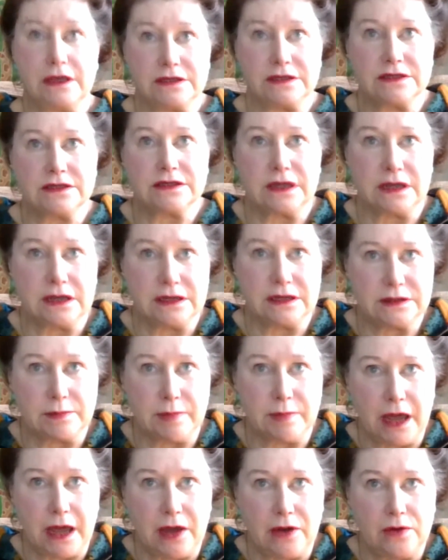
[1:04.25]
this is
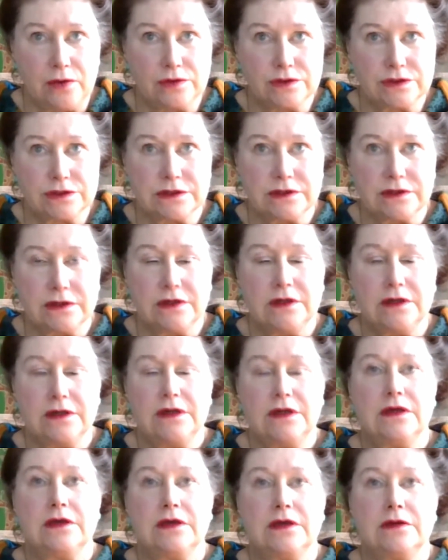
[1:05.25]
about
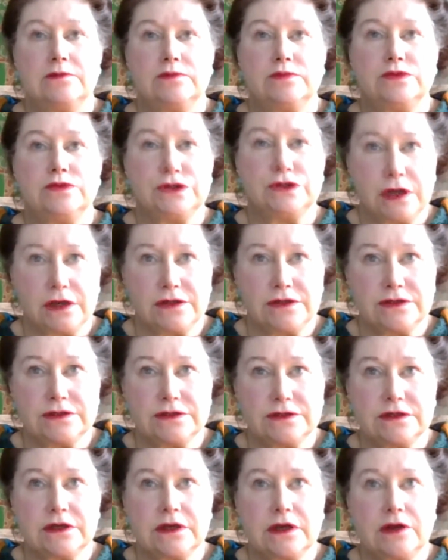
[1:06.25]

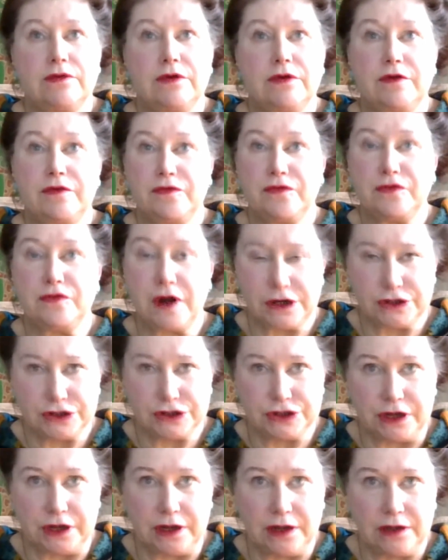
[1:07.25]
just a
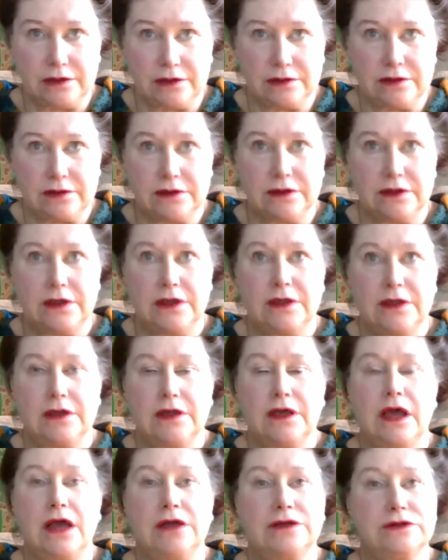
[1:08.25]
refresher
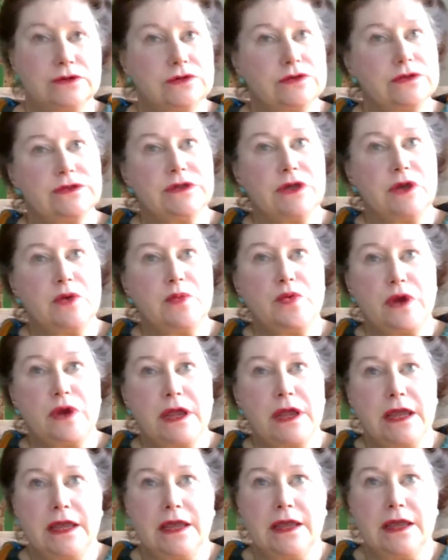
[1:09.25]
and also
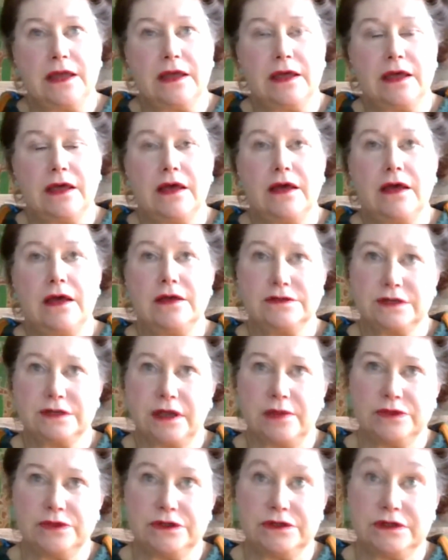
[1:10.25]
bringing us
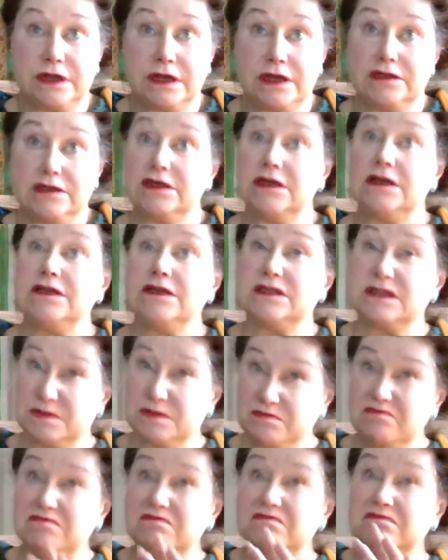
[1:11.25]
up to date. It's
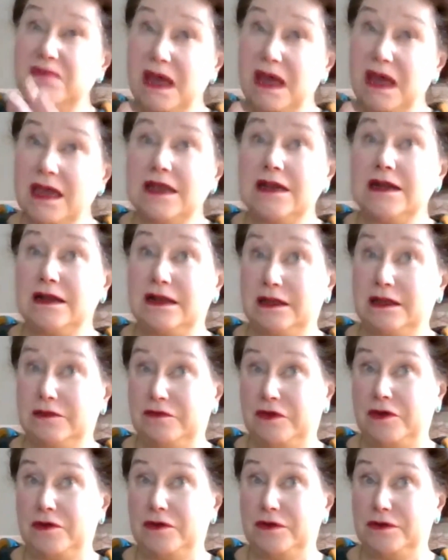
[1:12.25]
mainly
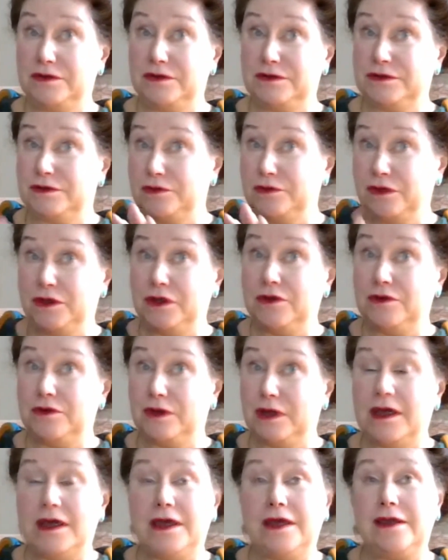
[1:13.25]
focused on the
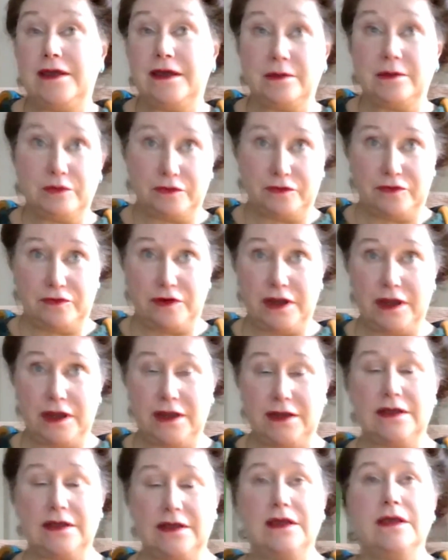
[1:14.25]
UK, I'm
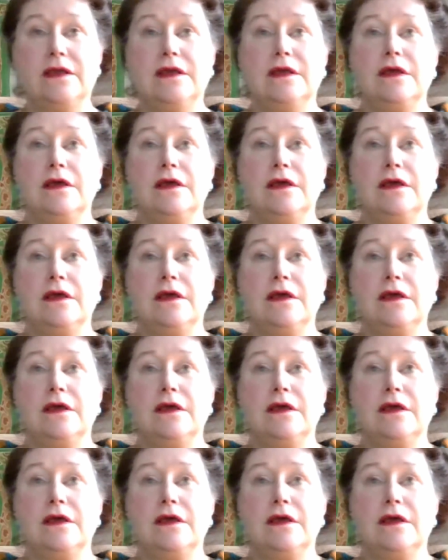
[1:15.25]
afraid,